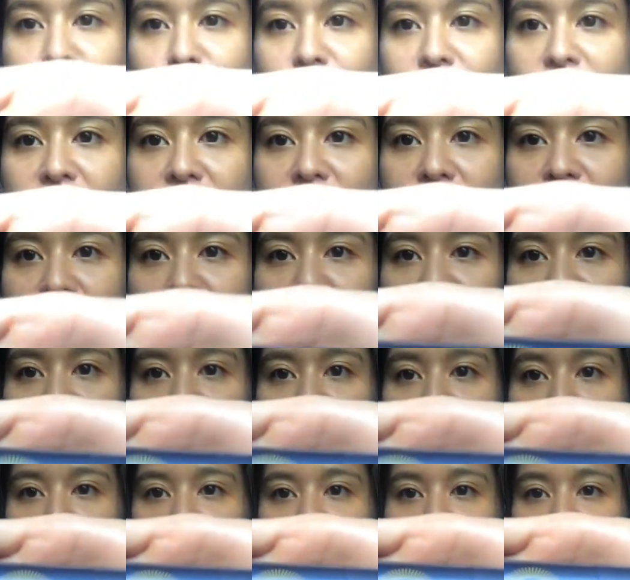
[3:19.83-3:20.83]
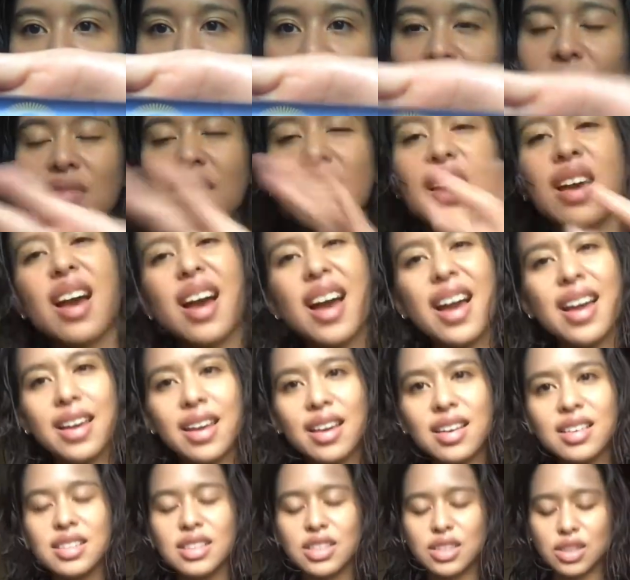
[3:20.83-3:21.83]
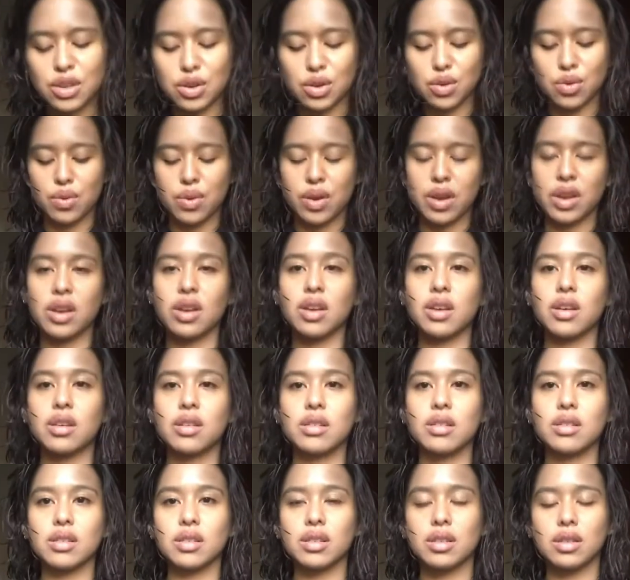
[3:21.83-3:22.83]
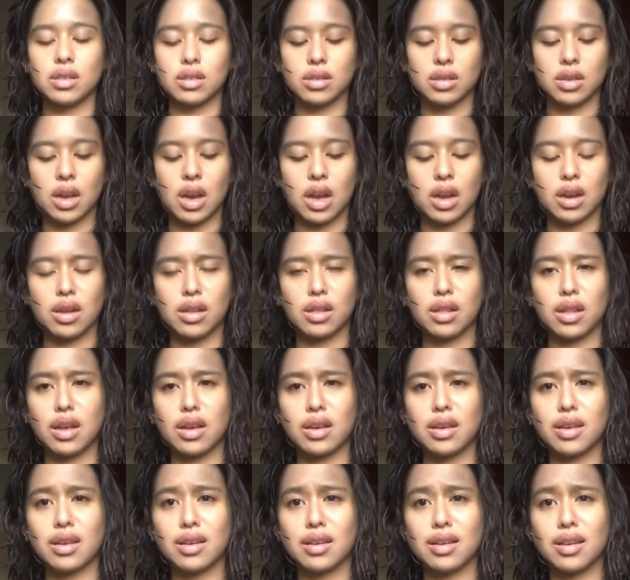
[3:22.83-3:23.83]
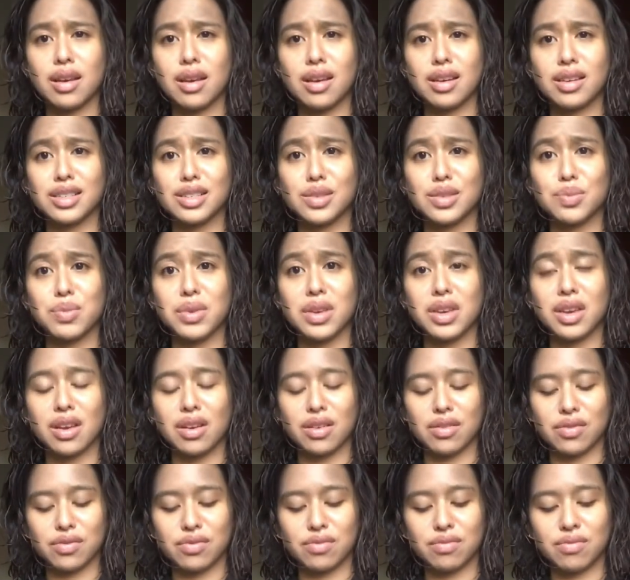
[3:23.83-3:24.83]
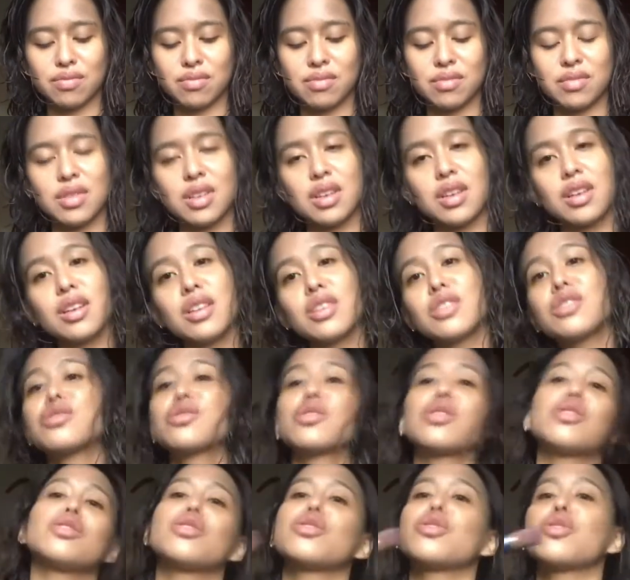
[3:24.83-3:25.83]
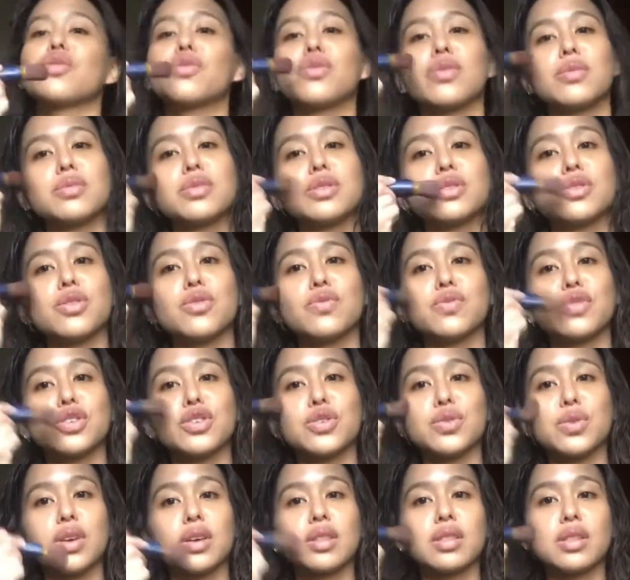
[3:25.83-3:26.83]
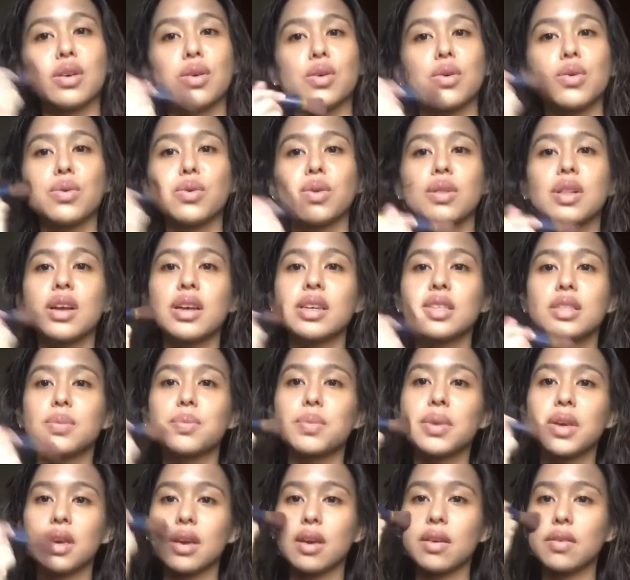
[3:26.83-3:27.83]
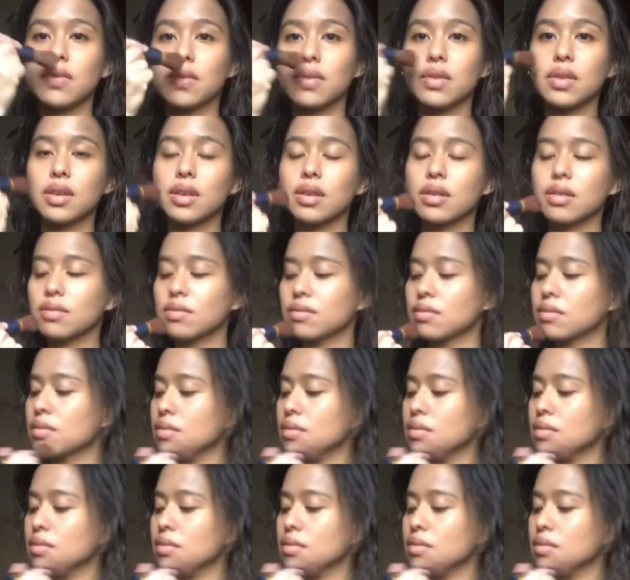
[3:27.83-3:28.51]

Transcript: which I guess in a way is kind of like SPF. So I don't know if I'm still overdoing the whole SPF thing.